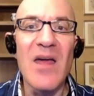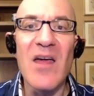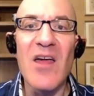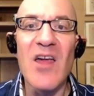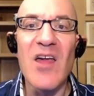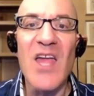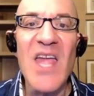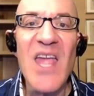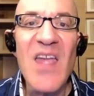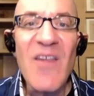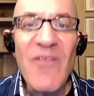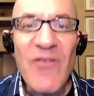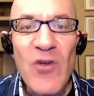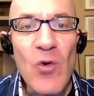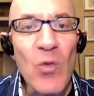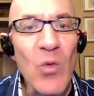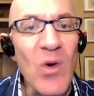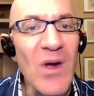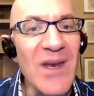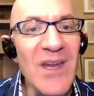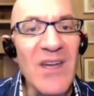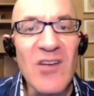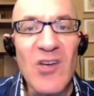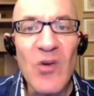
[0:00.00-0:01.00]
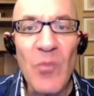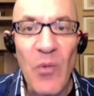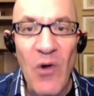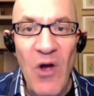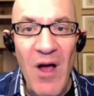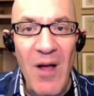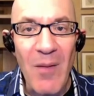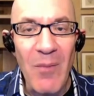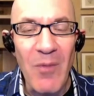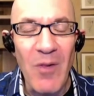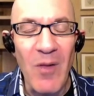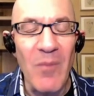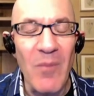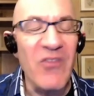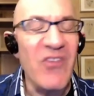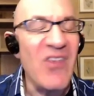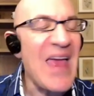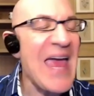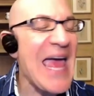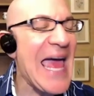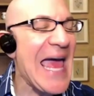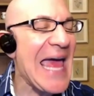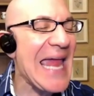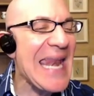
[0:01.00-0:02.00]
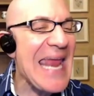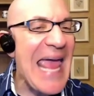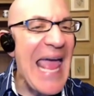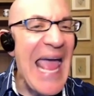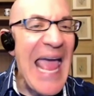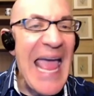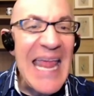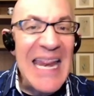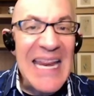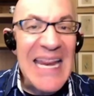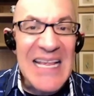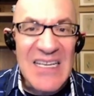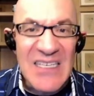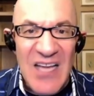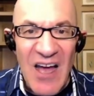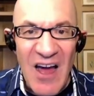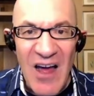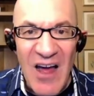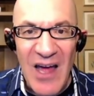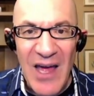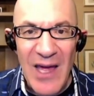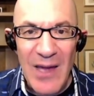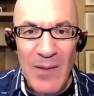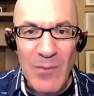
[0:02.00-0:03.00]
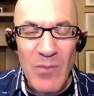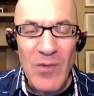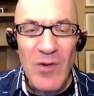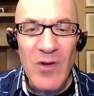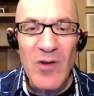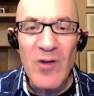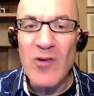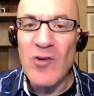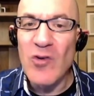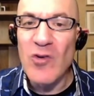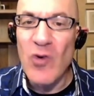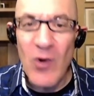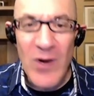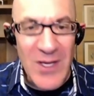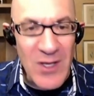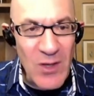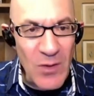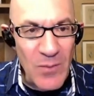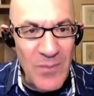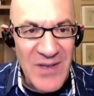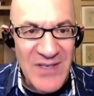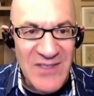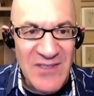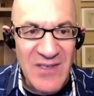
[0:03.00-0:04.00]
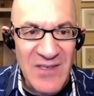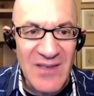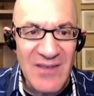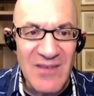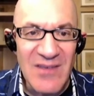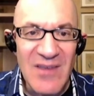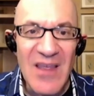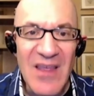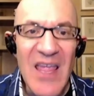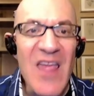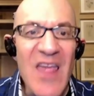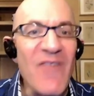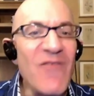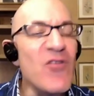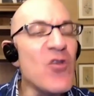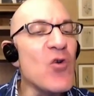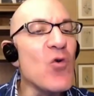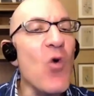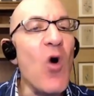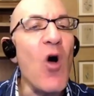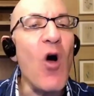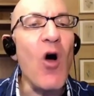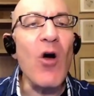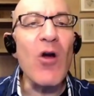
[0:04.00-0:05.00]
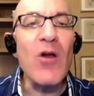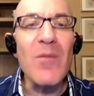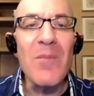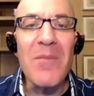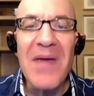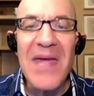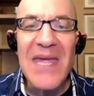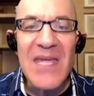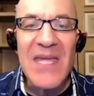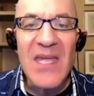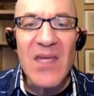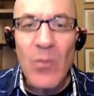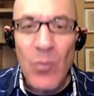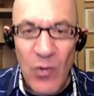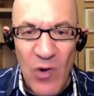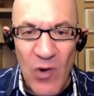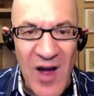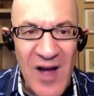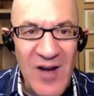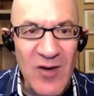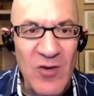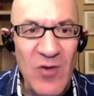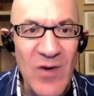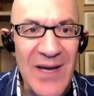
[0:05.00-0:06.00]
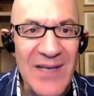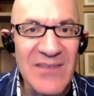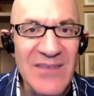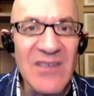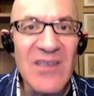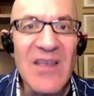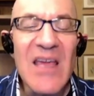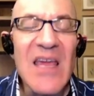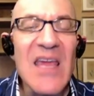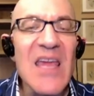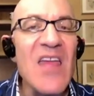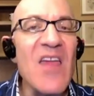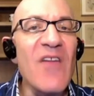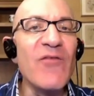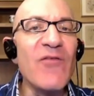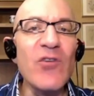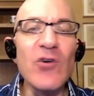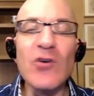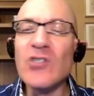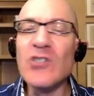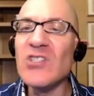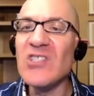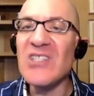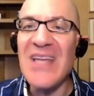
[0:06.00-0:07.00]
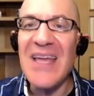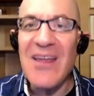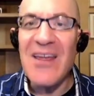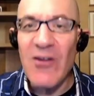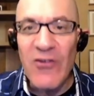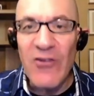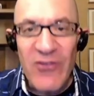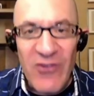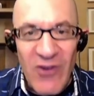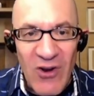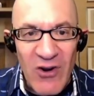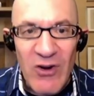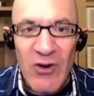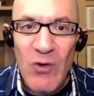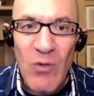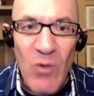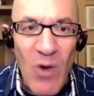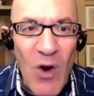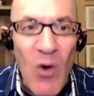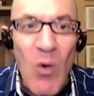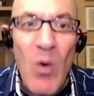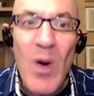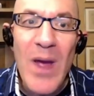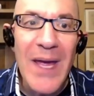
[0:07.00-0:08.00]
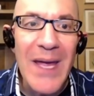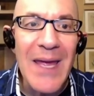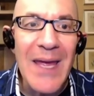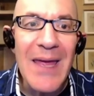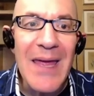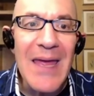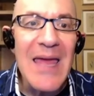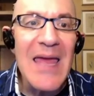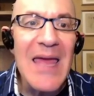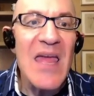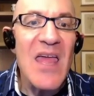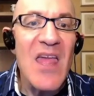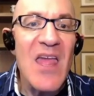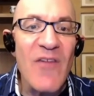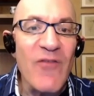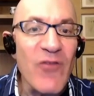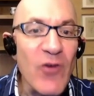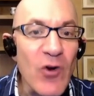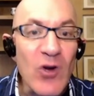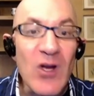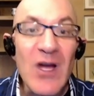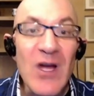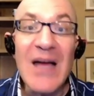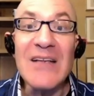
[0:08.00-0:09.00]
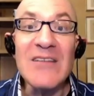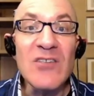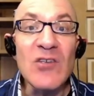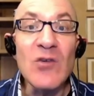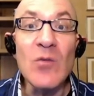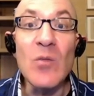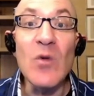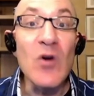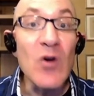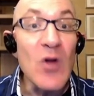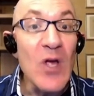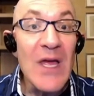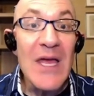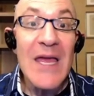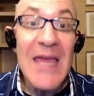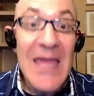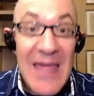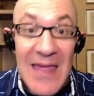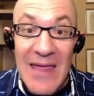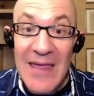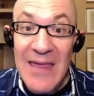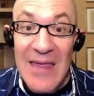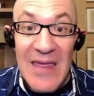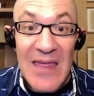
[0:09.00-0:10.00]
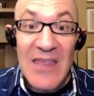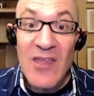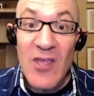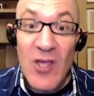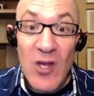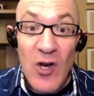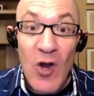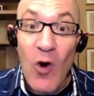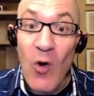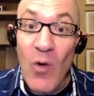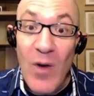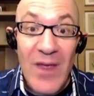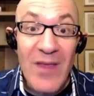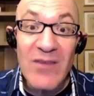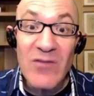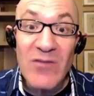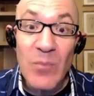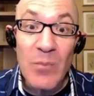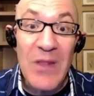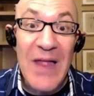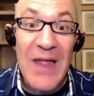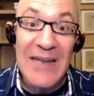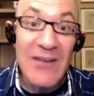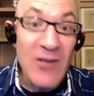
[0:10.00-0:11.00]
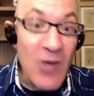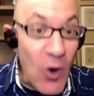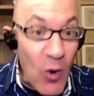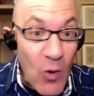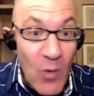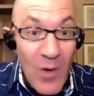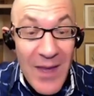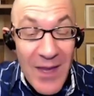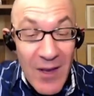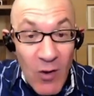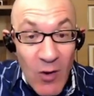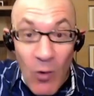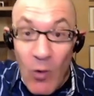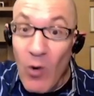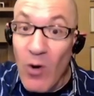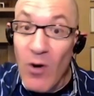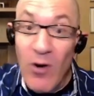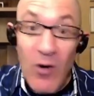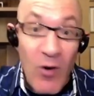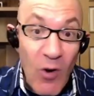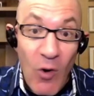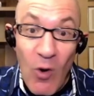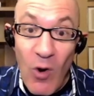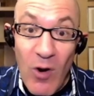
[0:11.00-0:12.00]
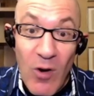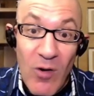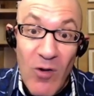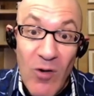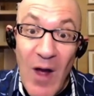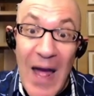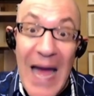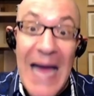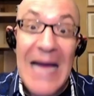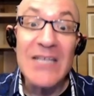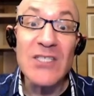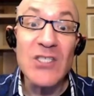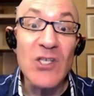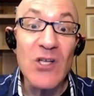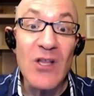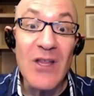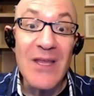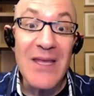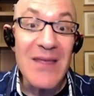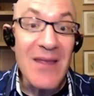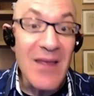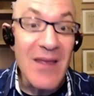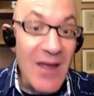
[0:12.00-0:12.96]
If you run into problems at any time during your business, if you aren't making progress, if your sales aren't growing, if your customer is plateauing or actually